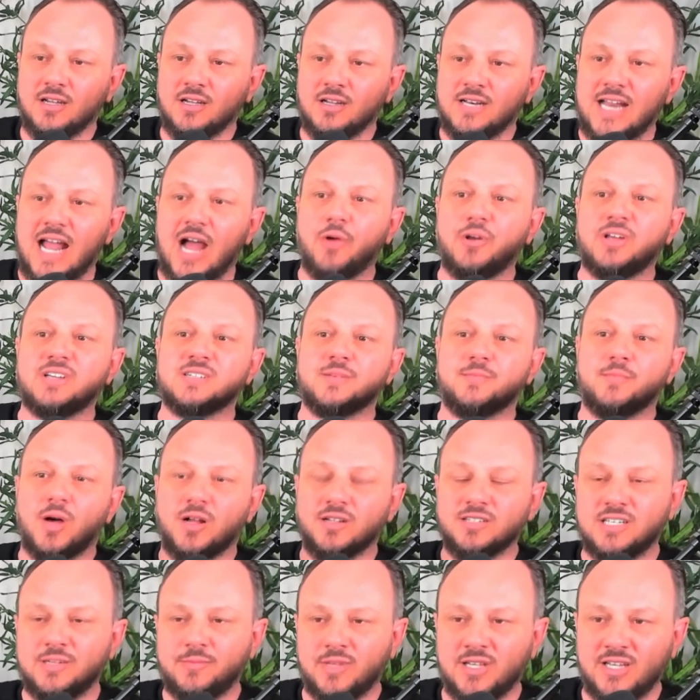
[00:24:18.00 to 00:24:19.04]
Now he's a
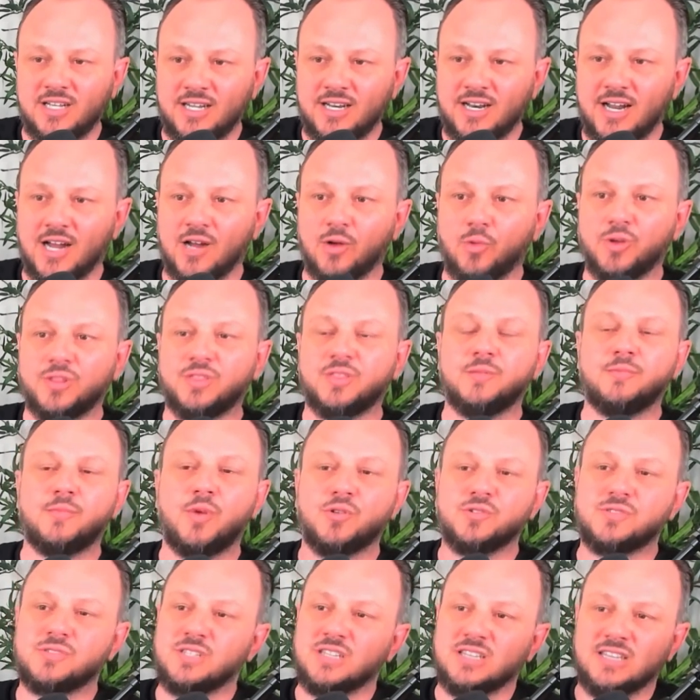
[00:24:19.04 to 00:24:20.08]
multimillionaire with the
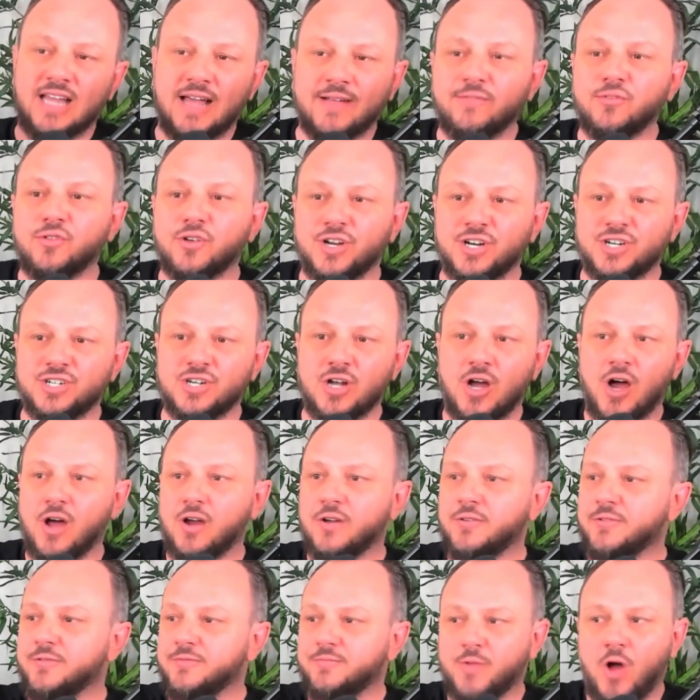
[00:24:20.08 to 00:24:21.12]
most leverage out
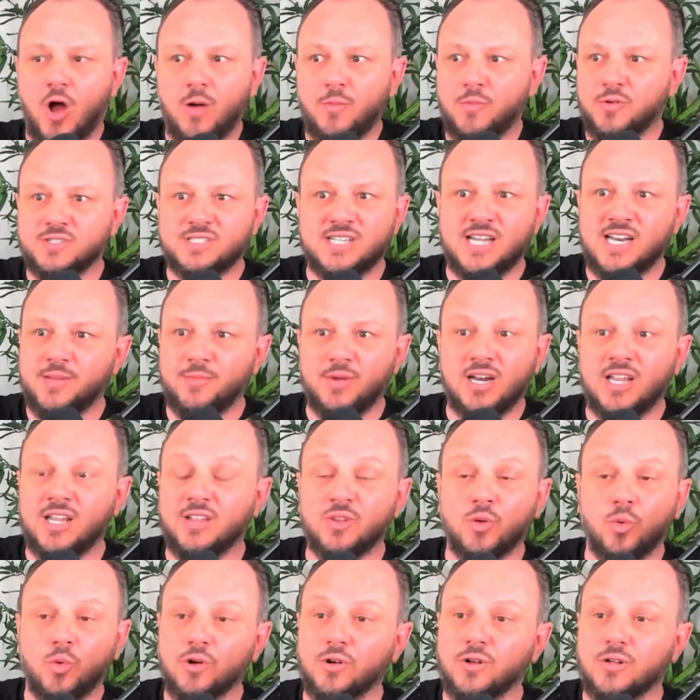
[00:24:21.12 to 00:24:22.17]
of almost anybody in the
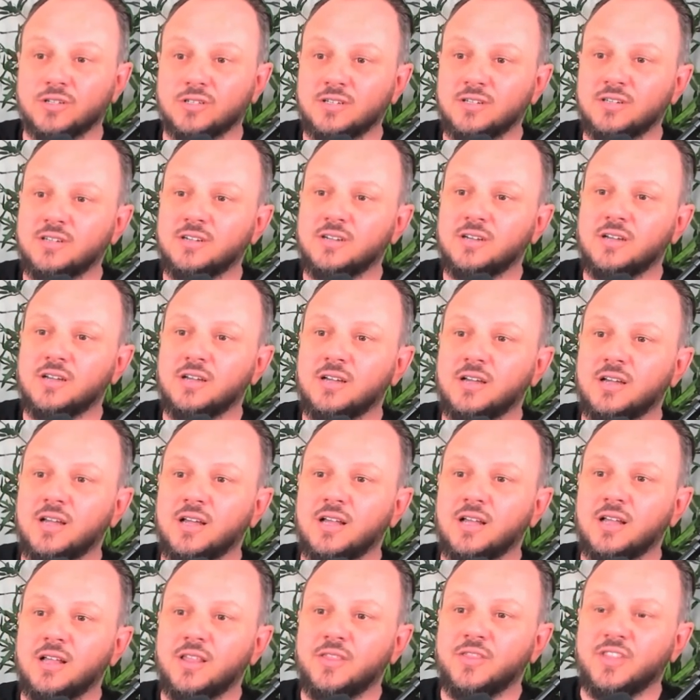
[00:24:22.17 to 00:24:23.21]
world.
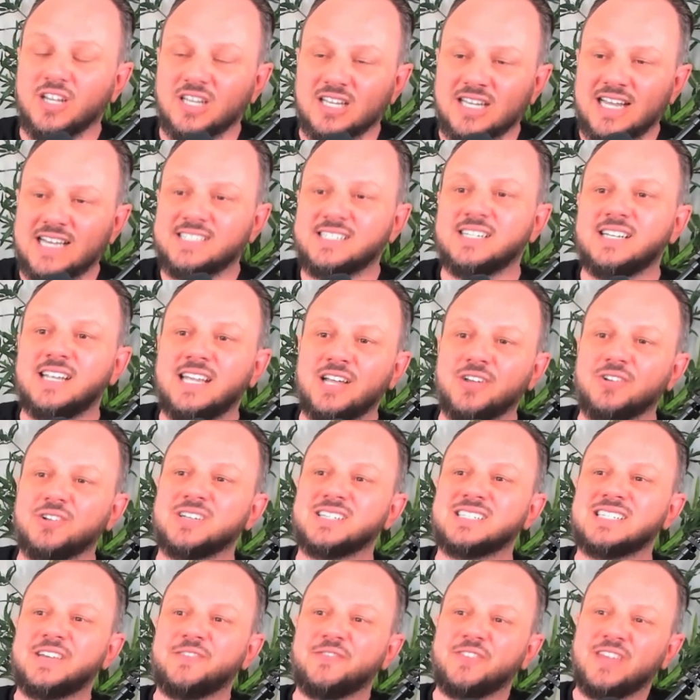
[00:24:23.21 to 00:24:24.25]
The lesson here
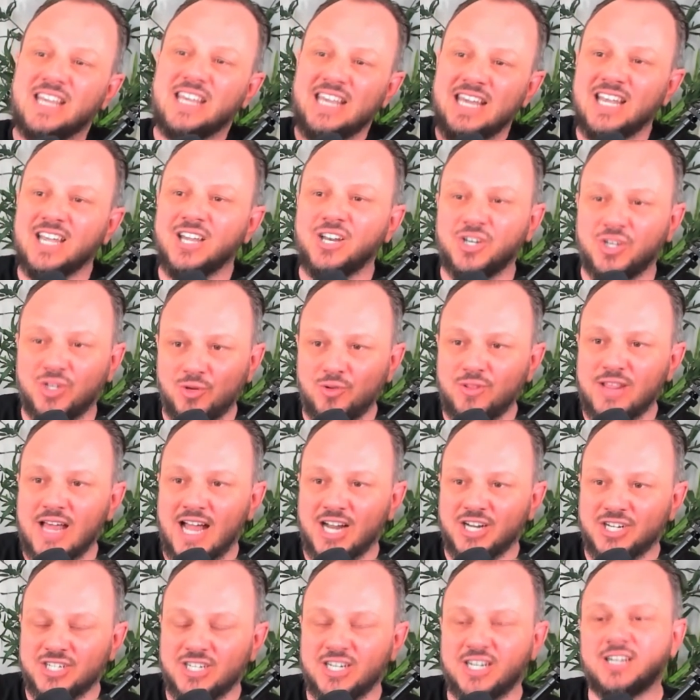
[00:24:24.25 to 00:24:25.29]
is if he can do that
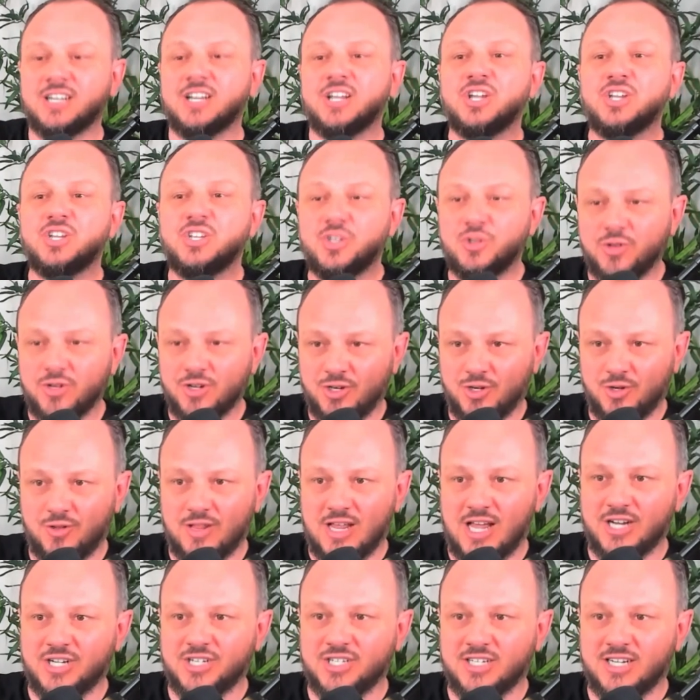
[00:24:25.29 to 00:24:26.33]
shit, you can do
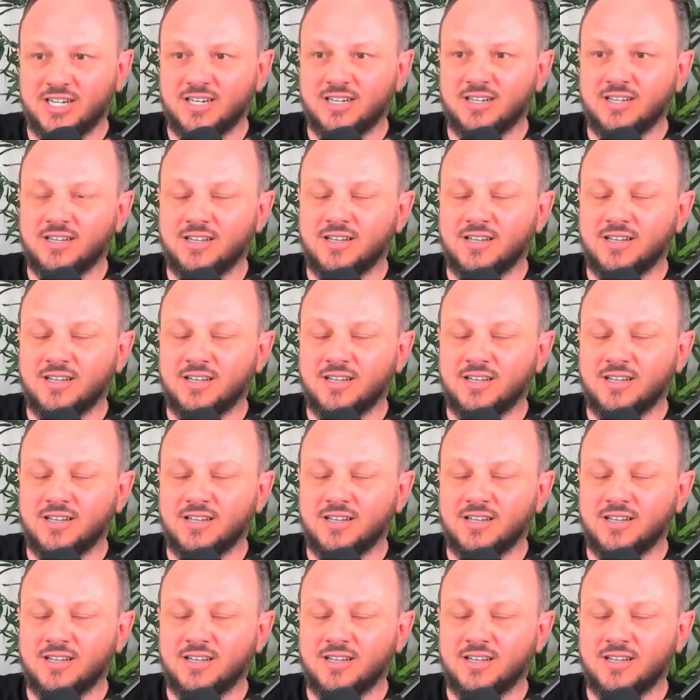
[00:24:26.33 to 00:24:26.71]
that shit.